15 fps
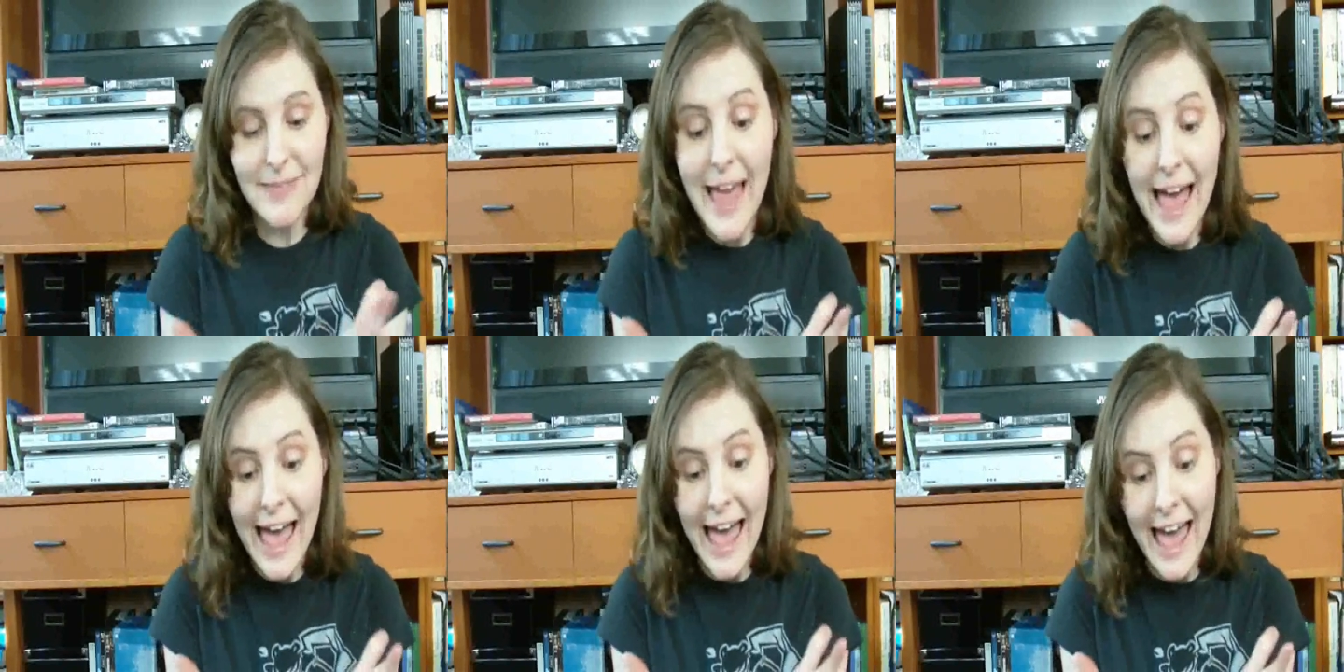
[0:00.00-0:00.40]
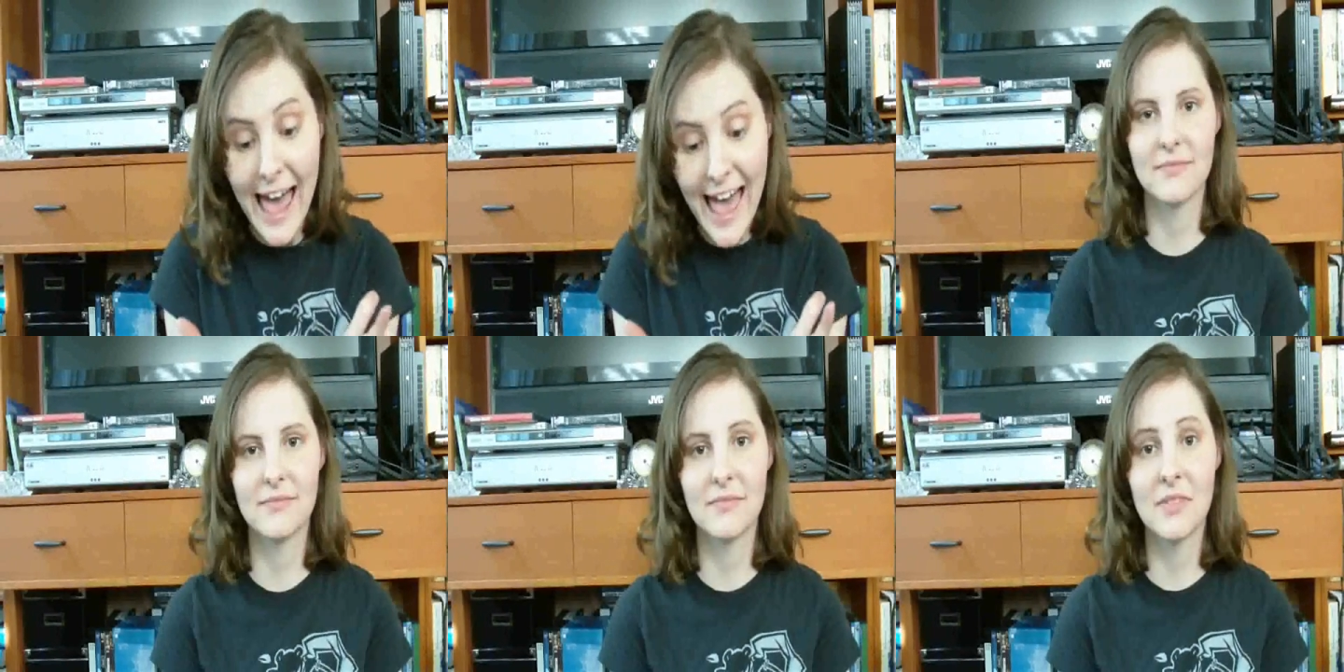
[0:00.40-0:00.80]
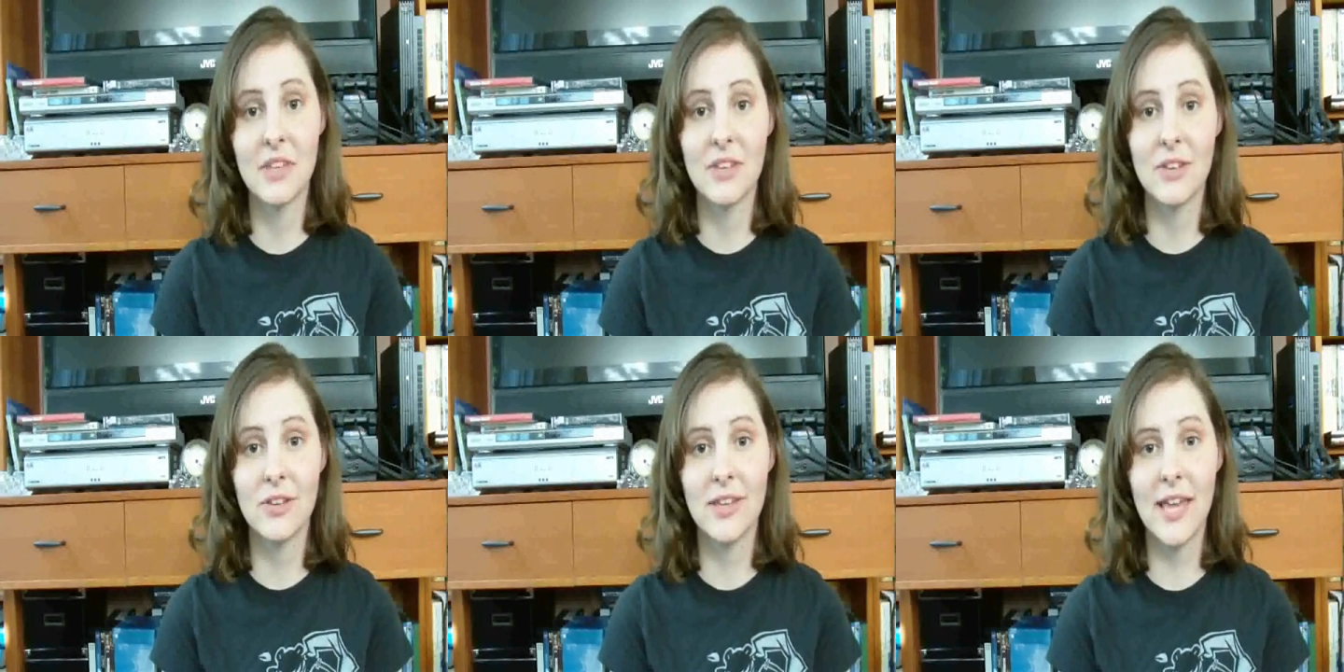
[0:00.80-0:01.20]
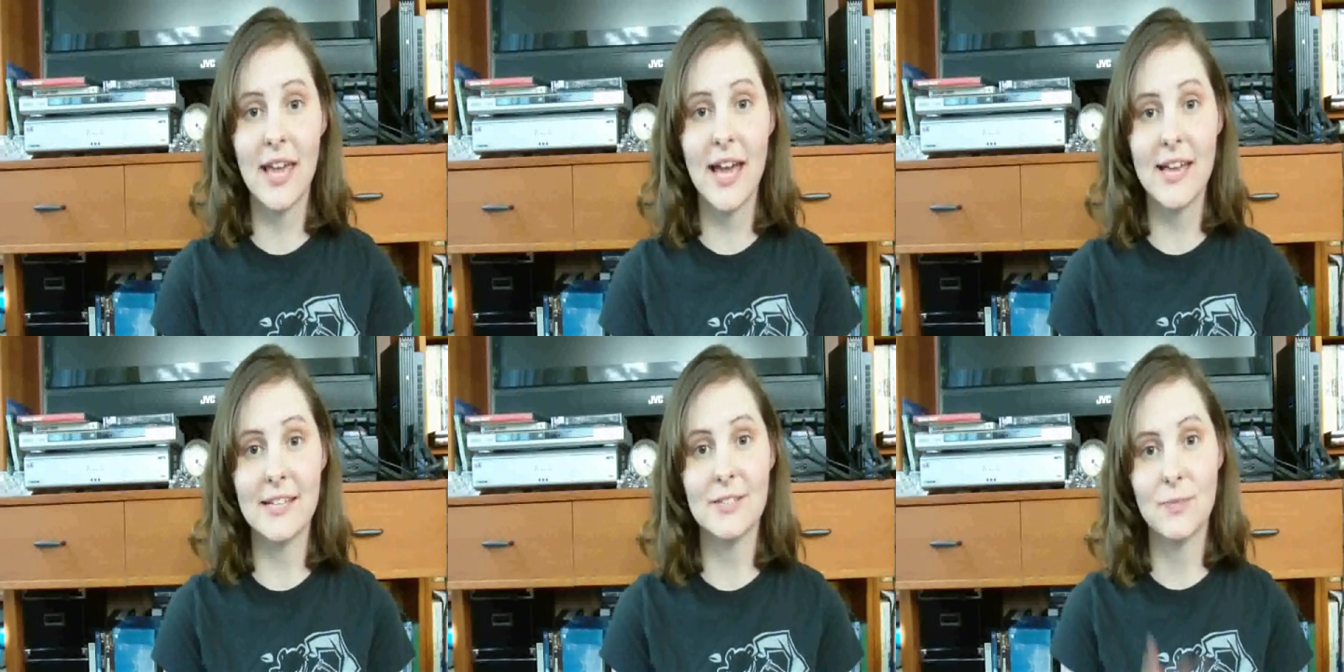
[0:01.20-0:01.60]
Ah!
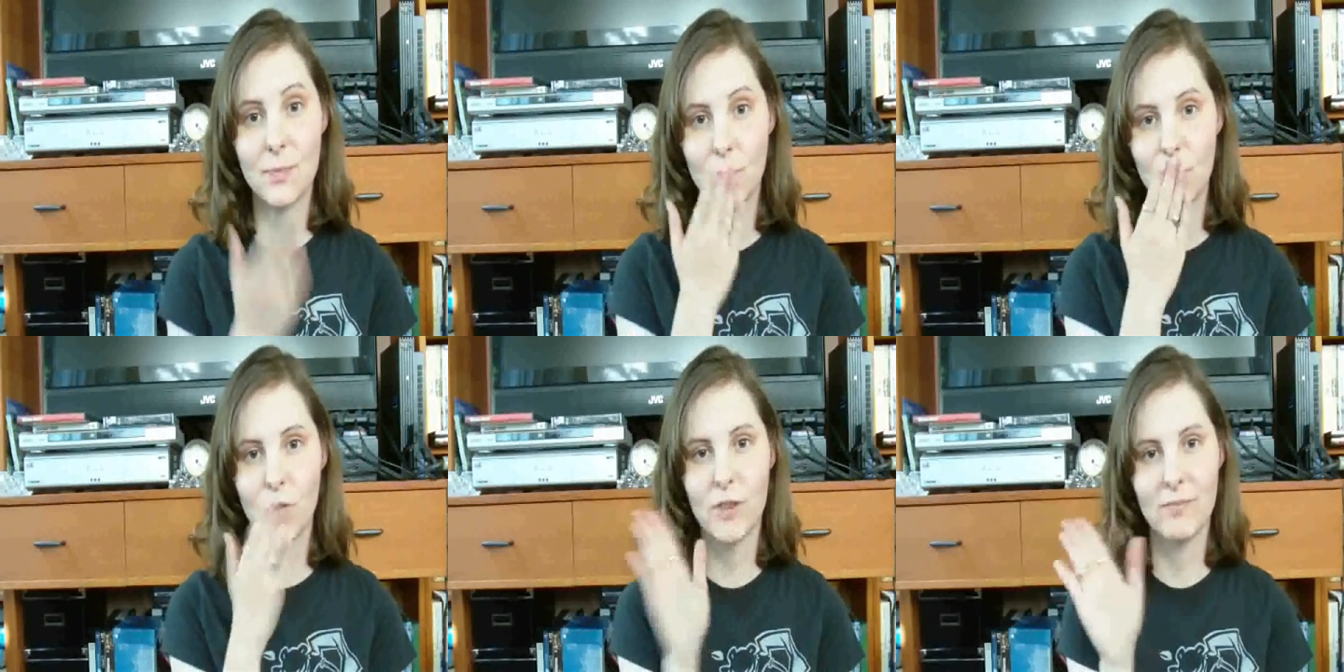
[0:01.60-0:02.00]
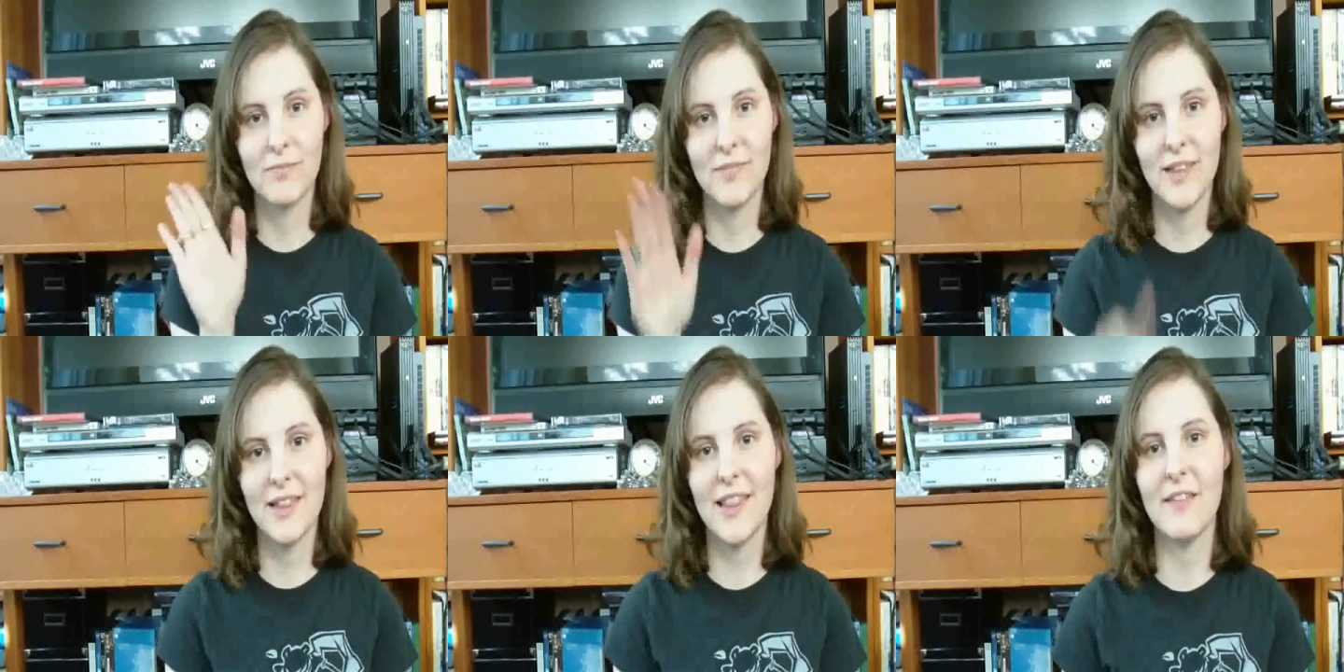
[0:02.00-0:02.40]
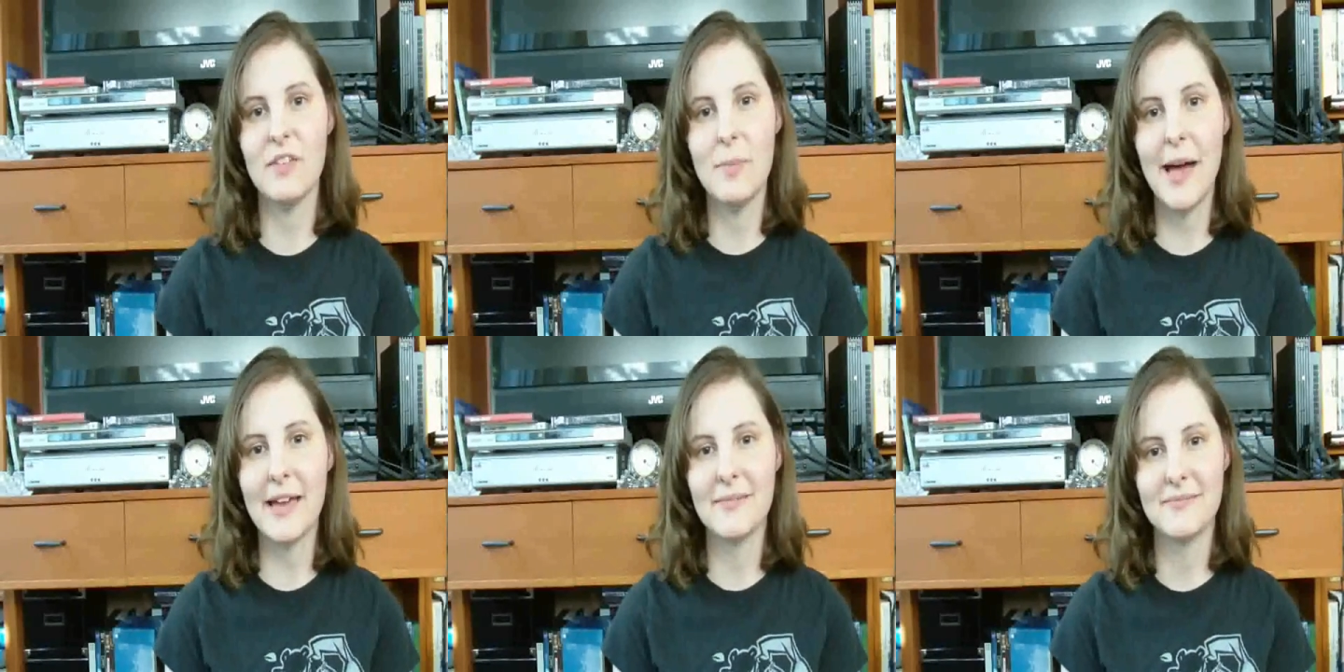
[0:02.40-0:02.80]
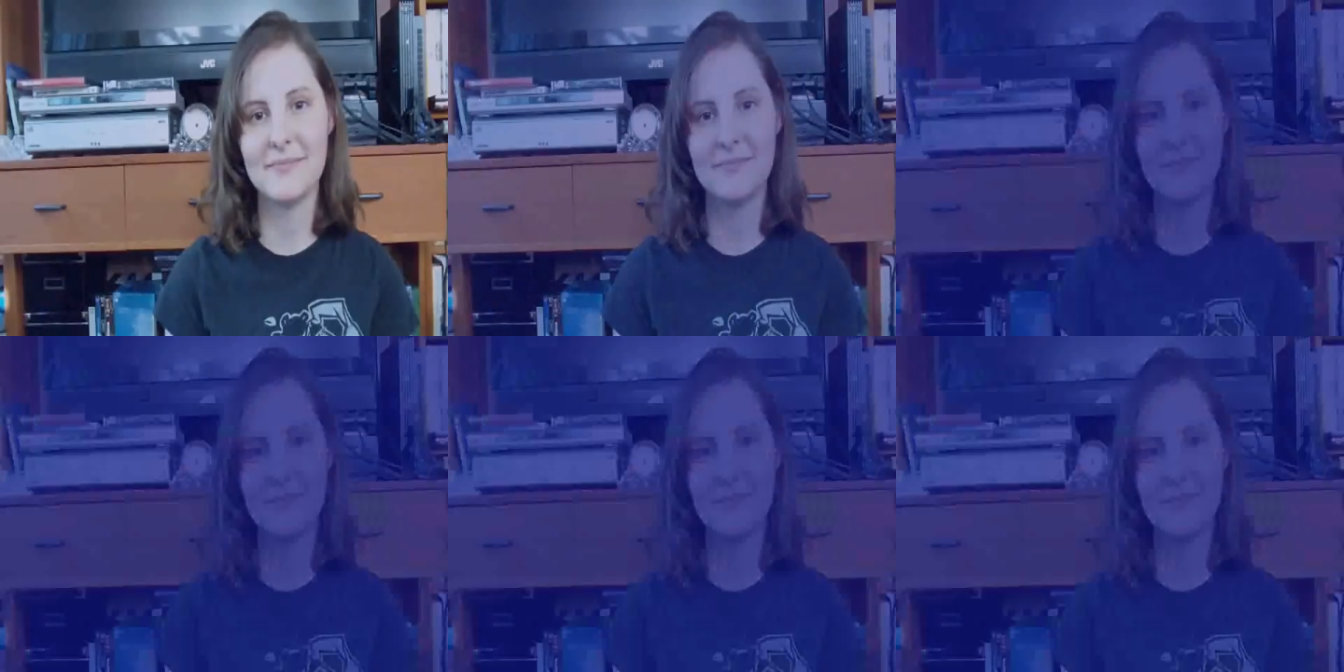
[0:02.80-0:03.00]
Okay, guys. Love you, bye.